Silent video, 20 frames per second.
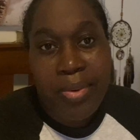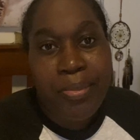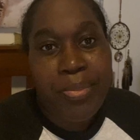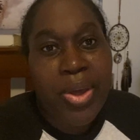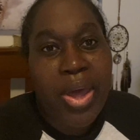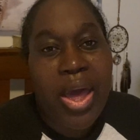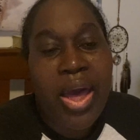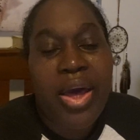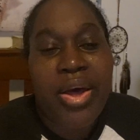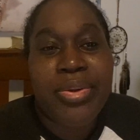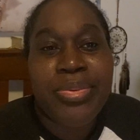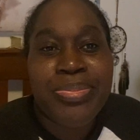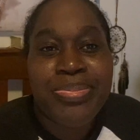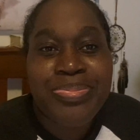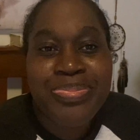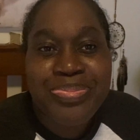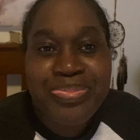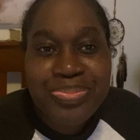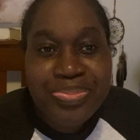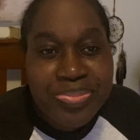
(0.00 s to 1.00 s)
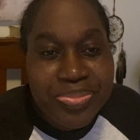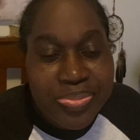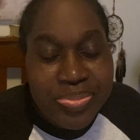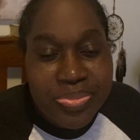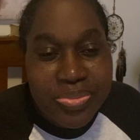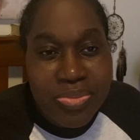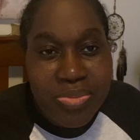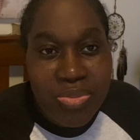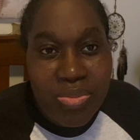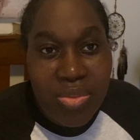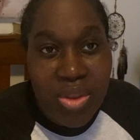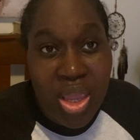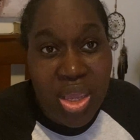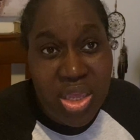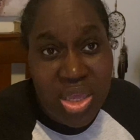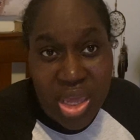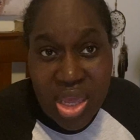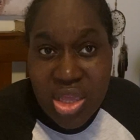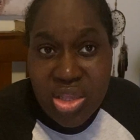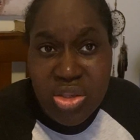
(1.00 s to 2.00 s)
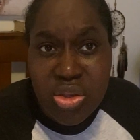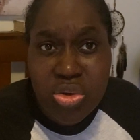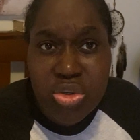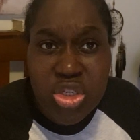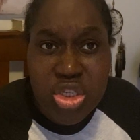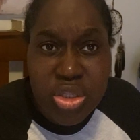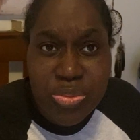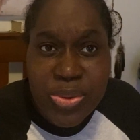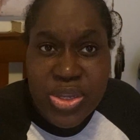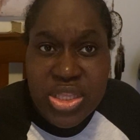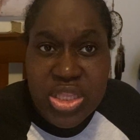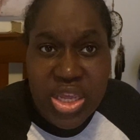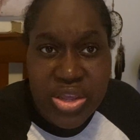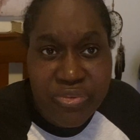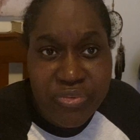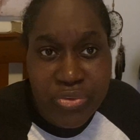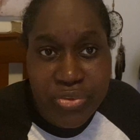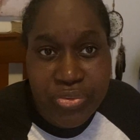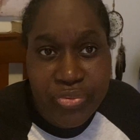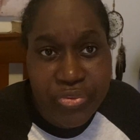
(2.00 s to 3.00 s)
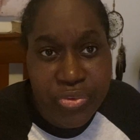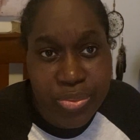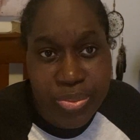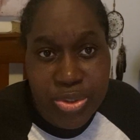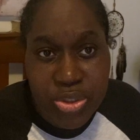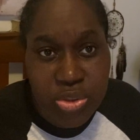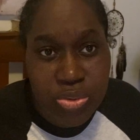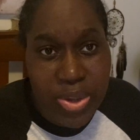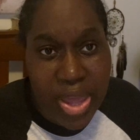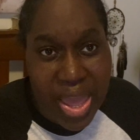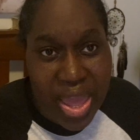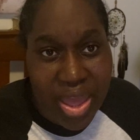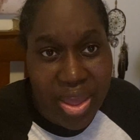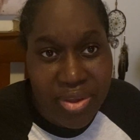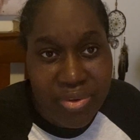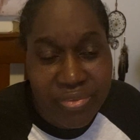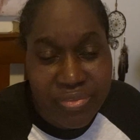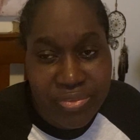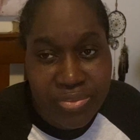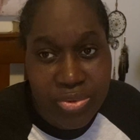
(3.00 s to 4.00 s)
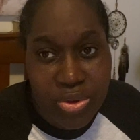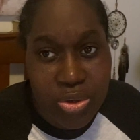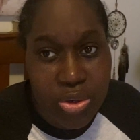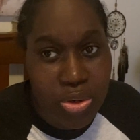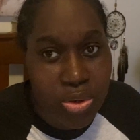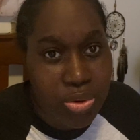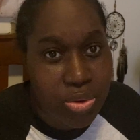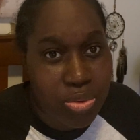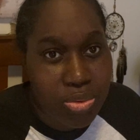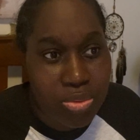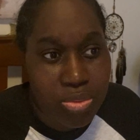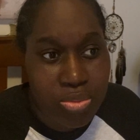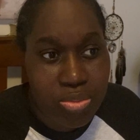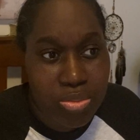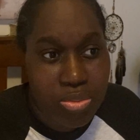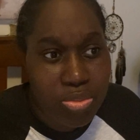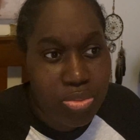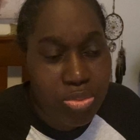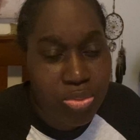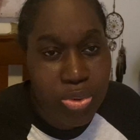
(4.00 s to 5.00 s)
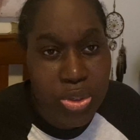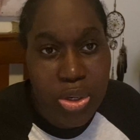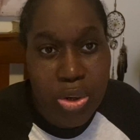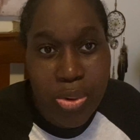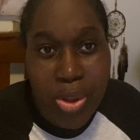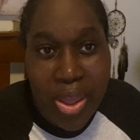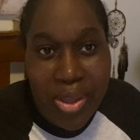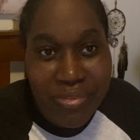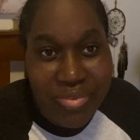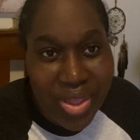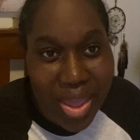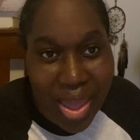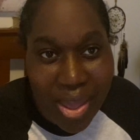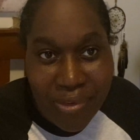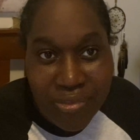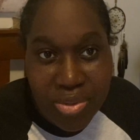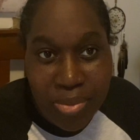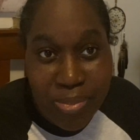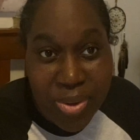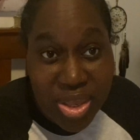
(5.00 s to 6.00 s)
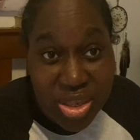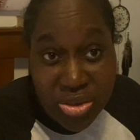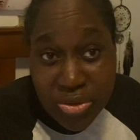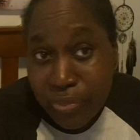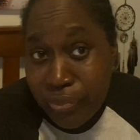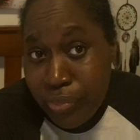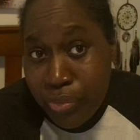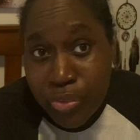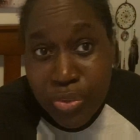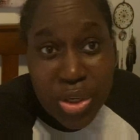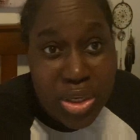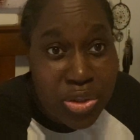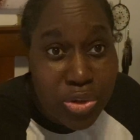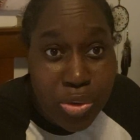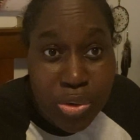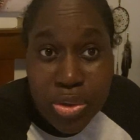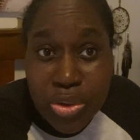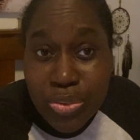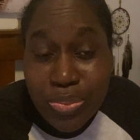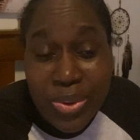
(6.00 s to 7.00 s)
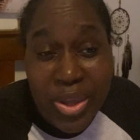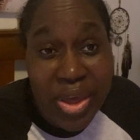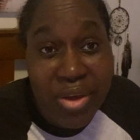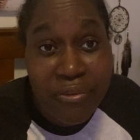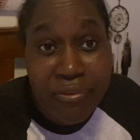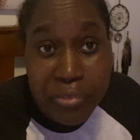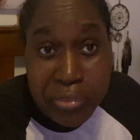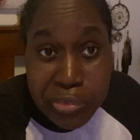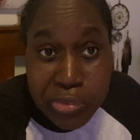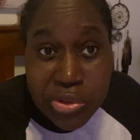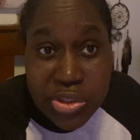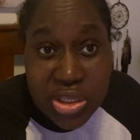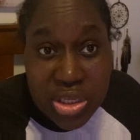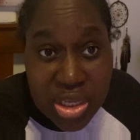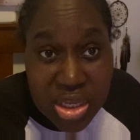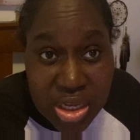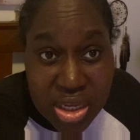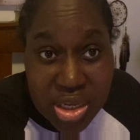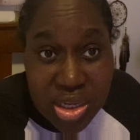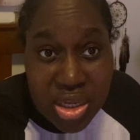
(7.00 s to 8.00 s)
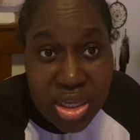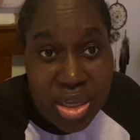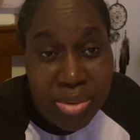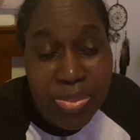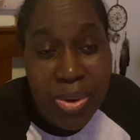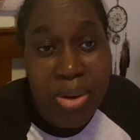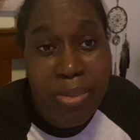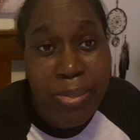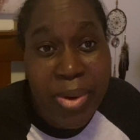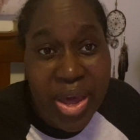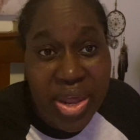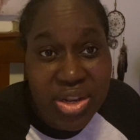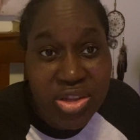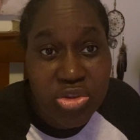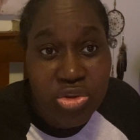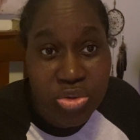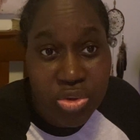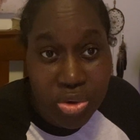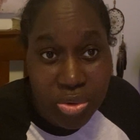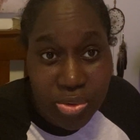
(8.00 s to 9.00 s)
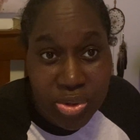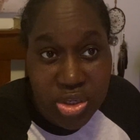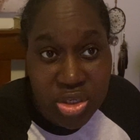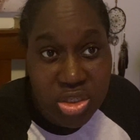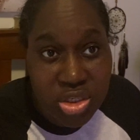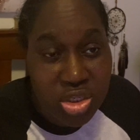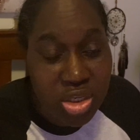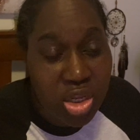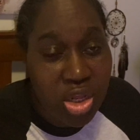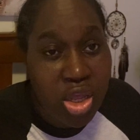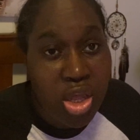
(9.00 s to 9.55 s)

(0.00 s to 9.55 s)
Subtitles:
But, yeah, so just be thankful for what you have. You know, we don't have to have the best of food as long as we have food to eat, keep our bodies nourished.